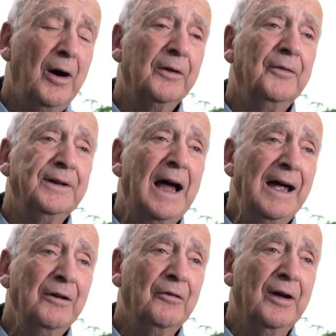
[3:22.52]
part of a
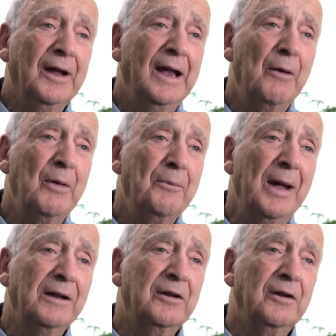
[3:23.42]
diary, and I went
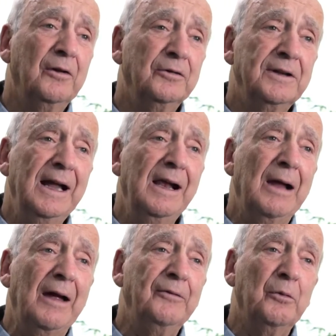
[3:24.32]
back to the
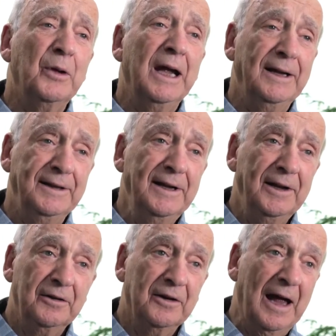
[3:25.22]
hotel after we had
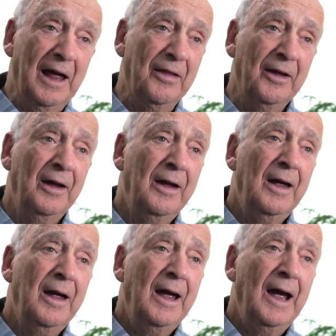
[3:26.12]
dinner together,
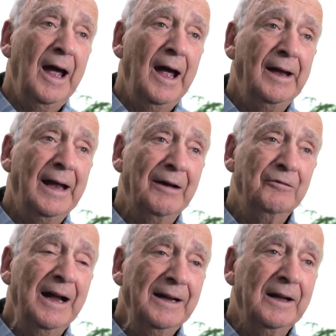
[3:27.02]
and I
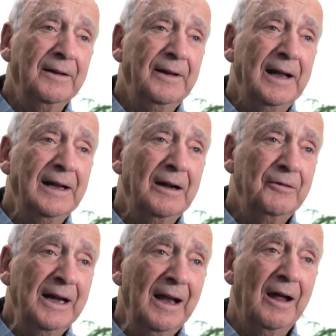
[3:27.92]
read it, and then I
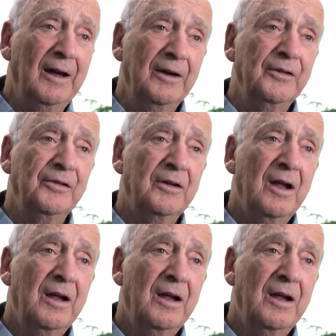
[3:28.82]
realized